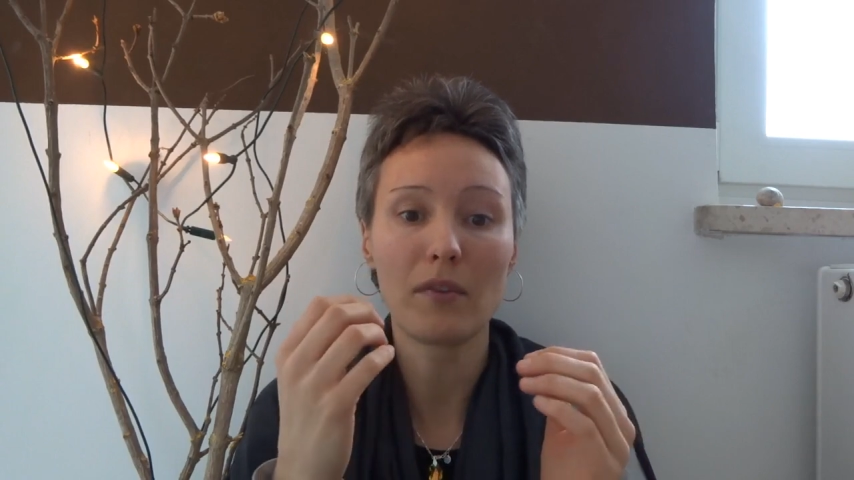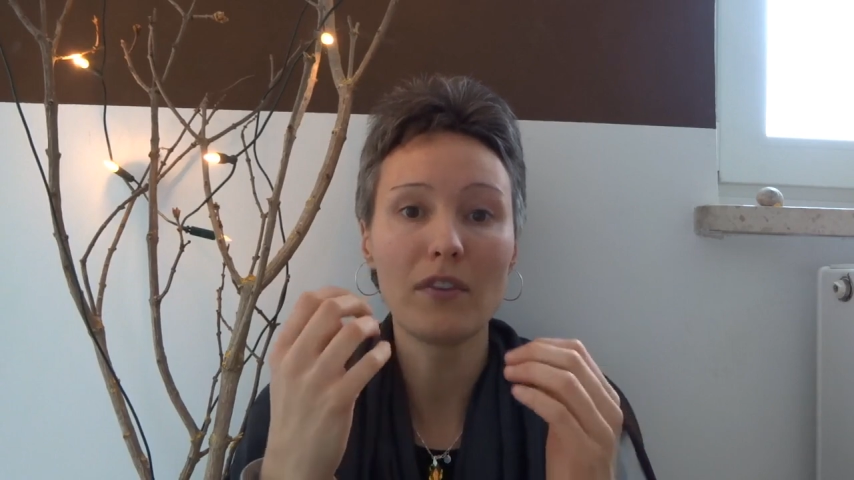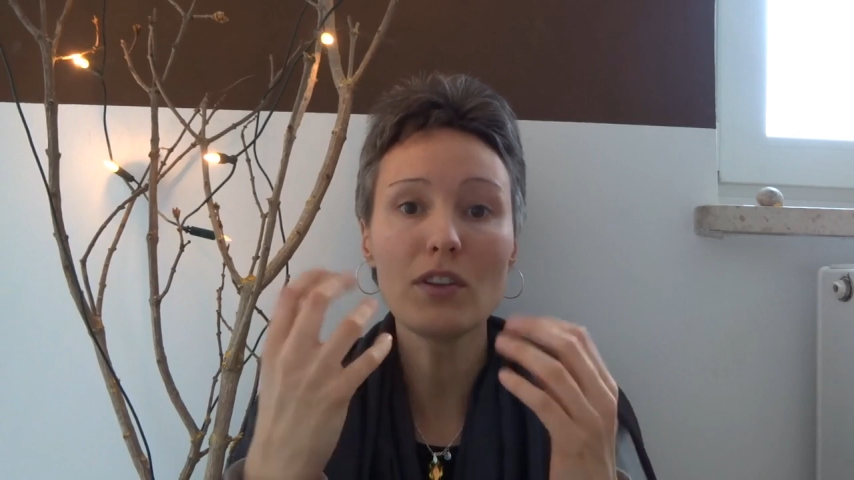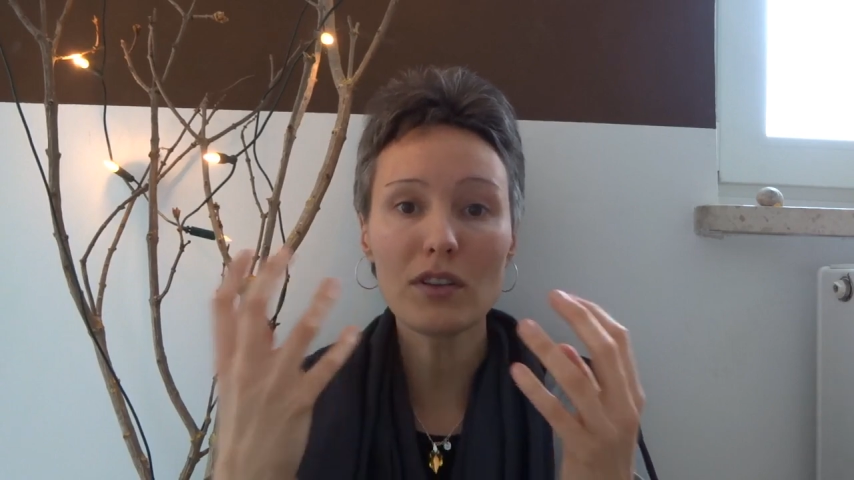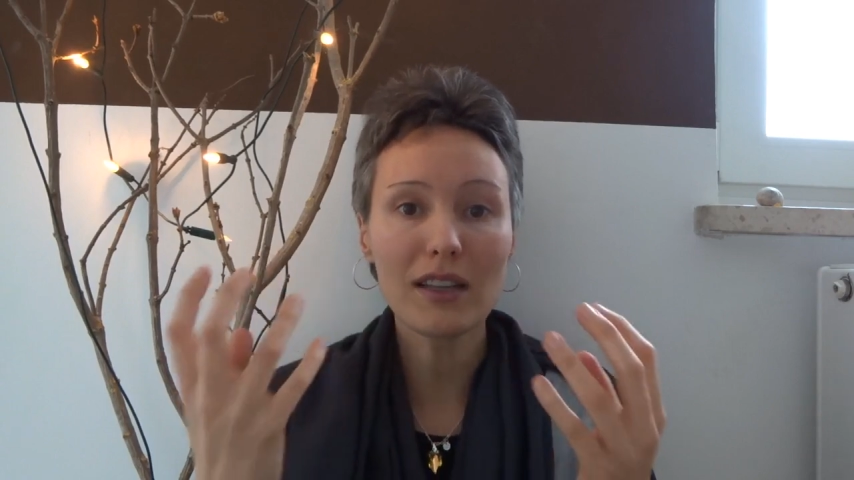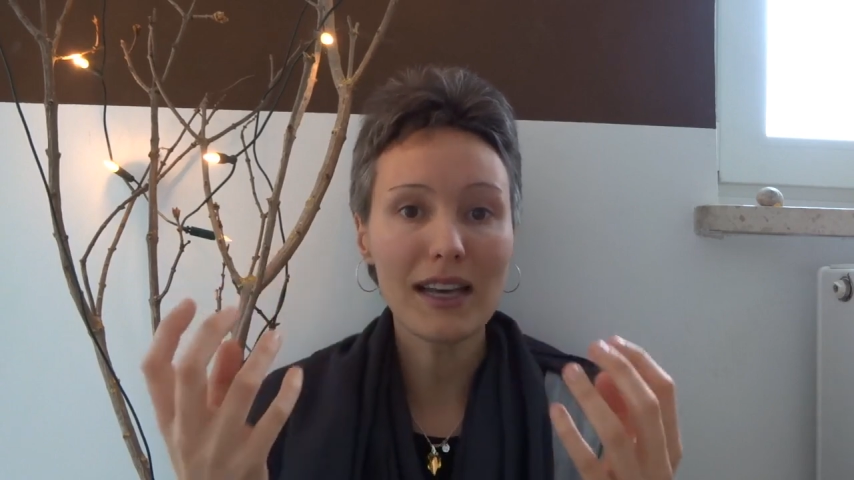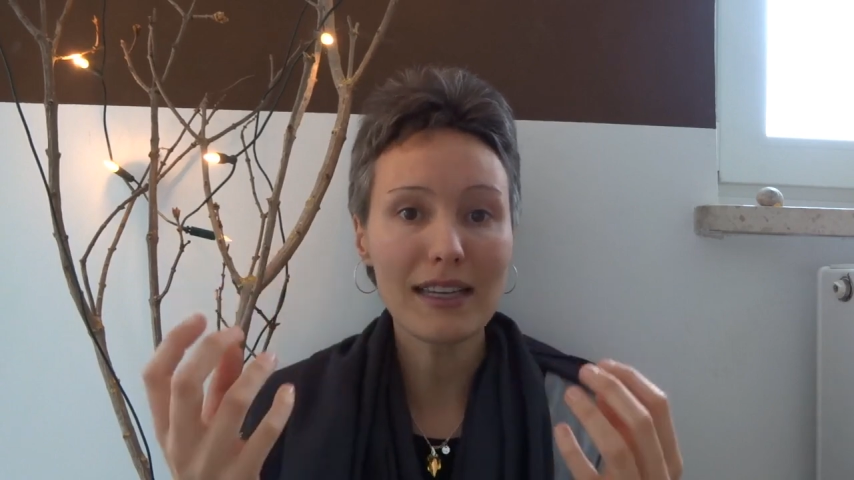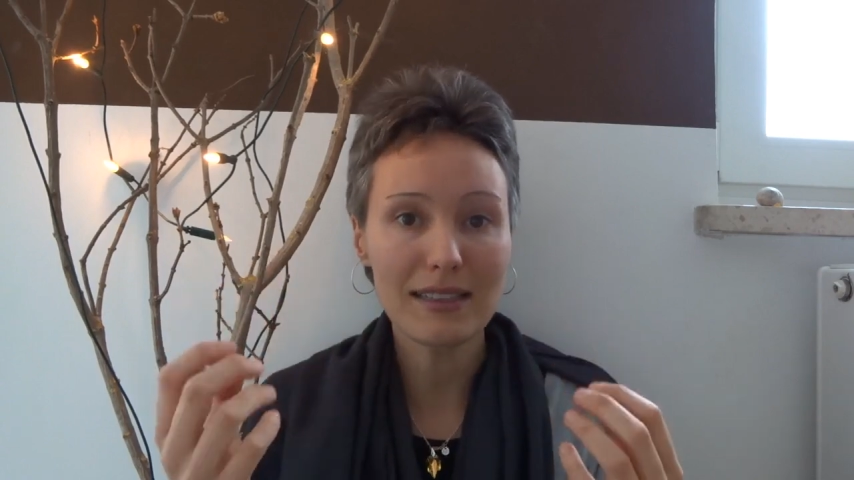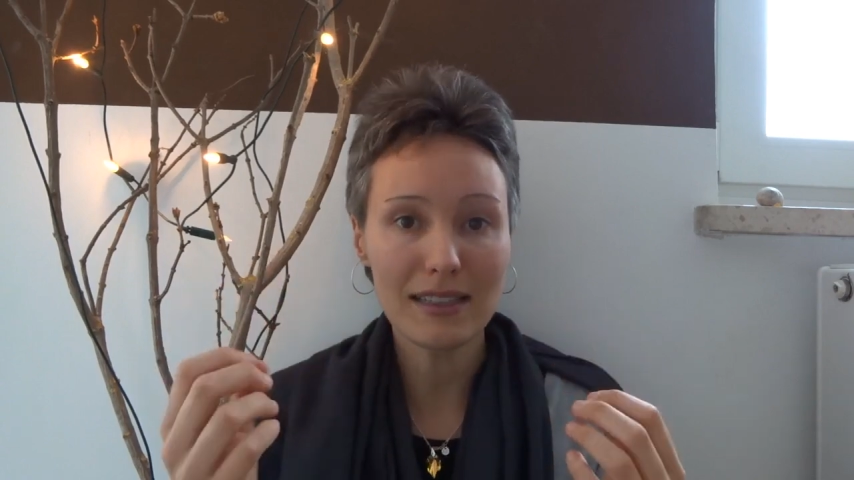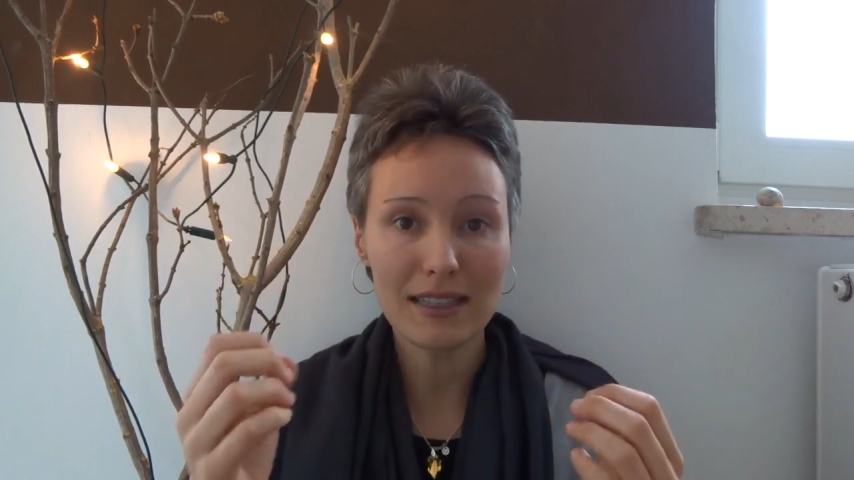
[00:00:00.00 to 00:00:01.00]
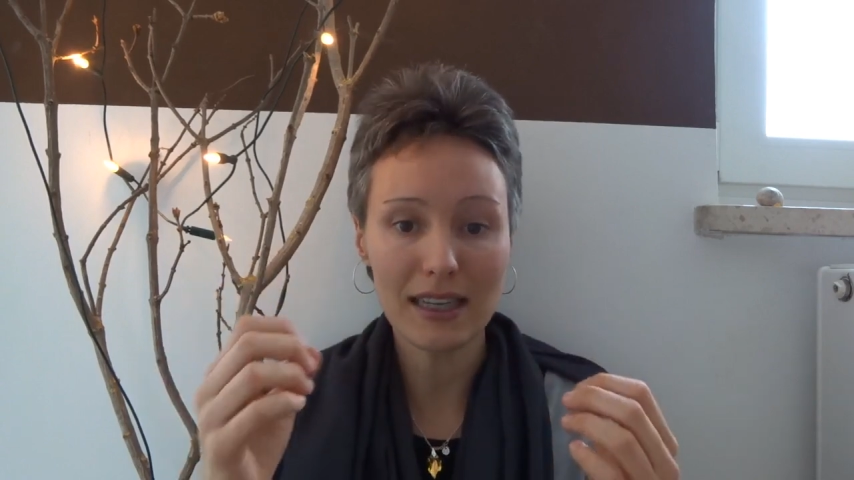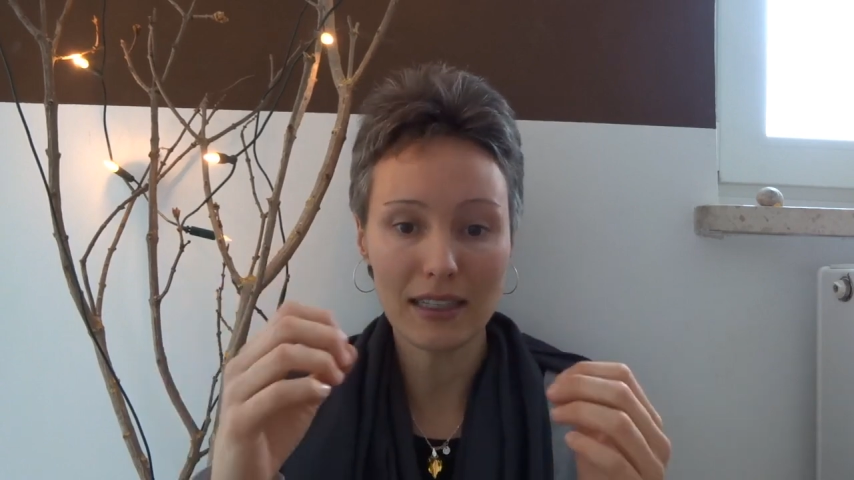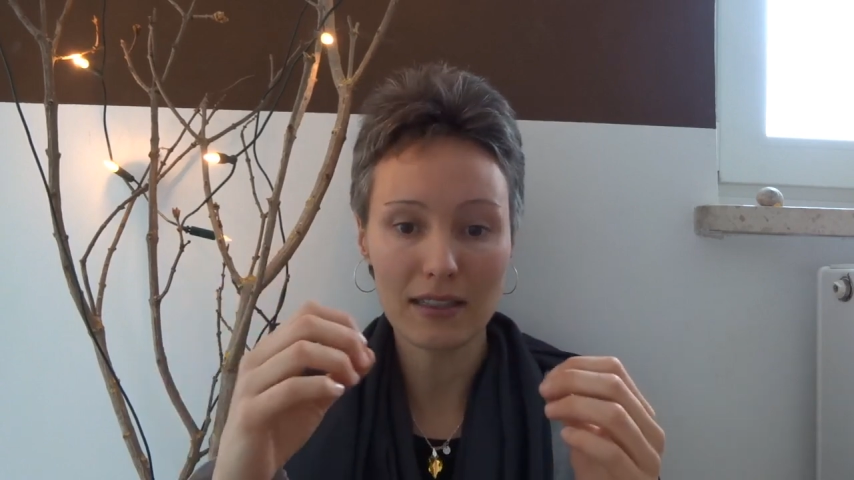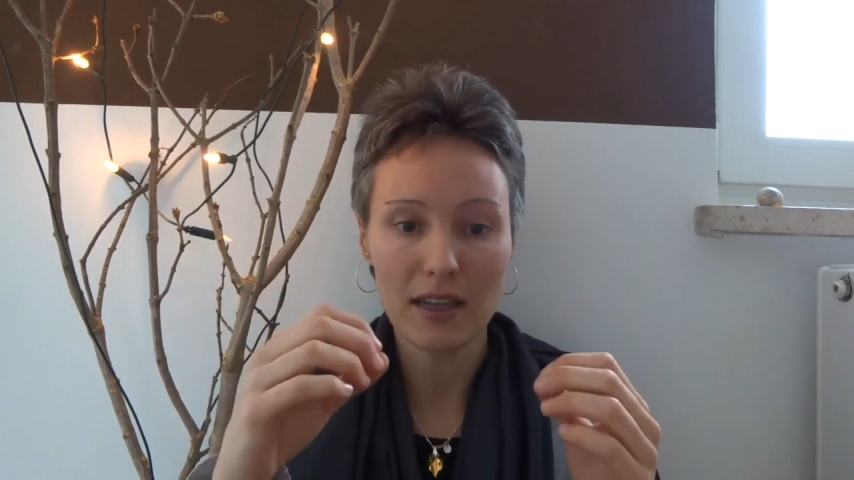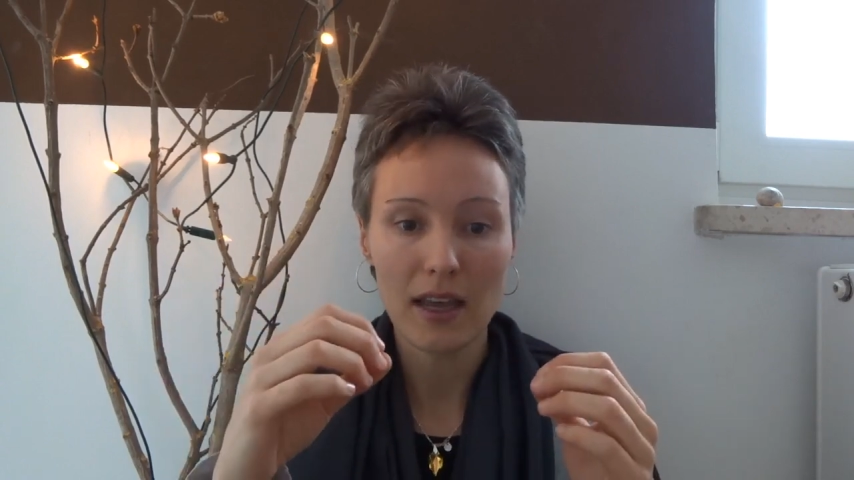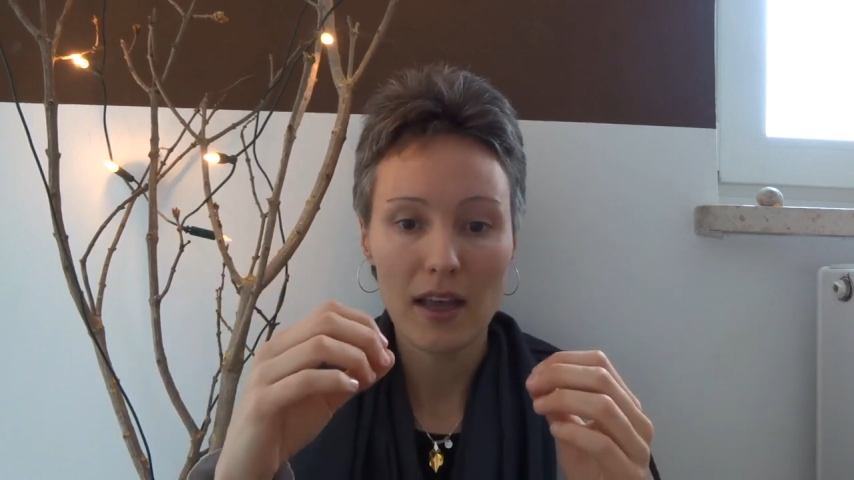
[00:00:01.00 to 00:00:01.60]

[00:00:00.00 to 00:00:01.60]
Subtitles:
visualize it, and